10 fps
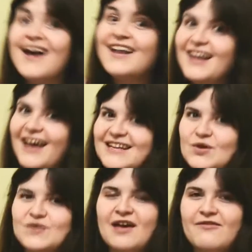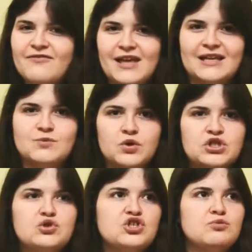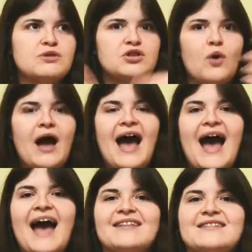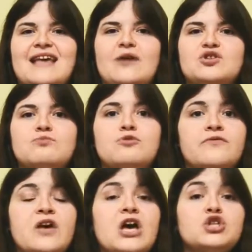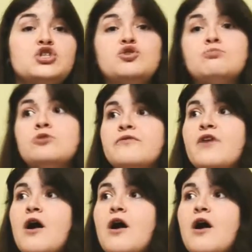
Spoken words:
light on their feet? What do you do with your hands? How do you move? Do you move